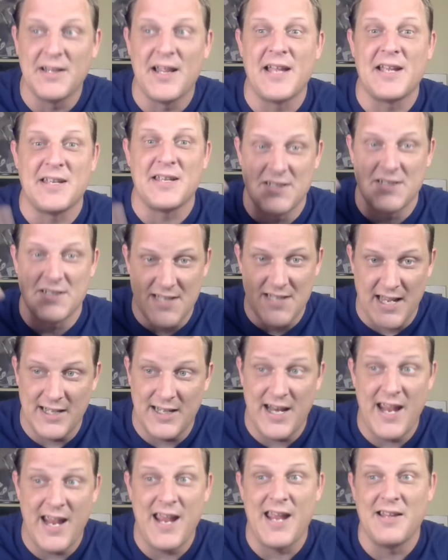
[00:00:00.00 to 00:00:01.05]
Like he
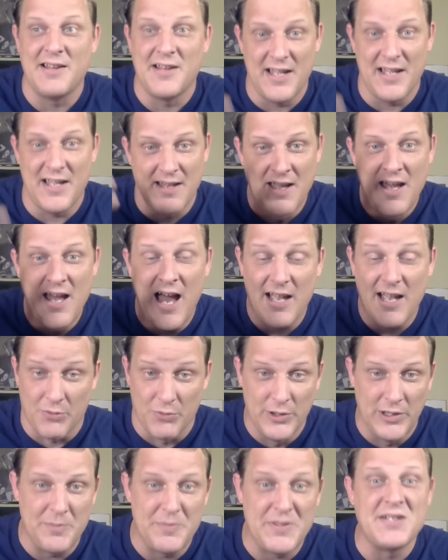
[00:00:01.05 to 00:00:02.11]
decided, hey, like I could
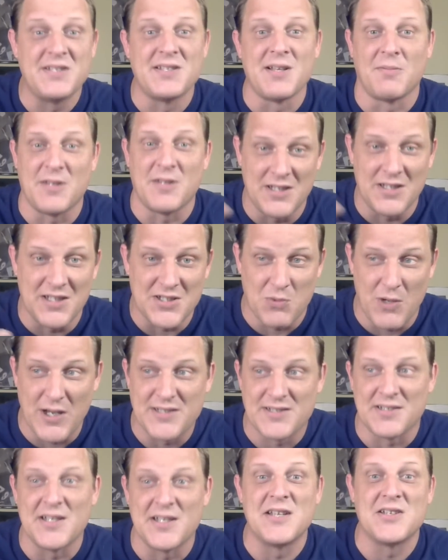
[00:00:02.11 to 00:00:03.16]
really be something at this
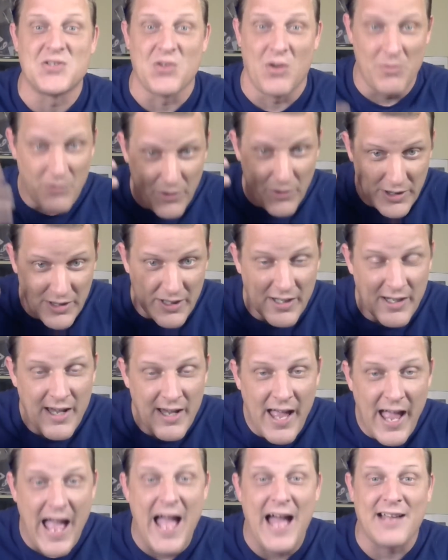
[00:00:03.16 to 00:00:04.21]
wrestling, so I'm going to
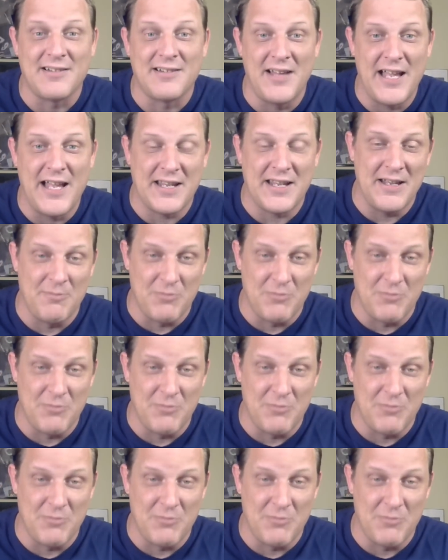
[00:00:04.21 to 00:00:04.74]
act like it.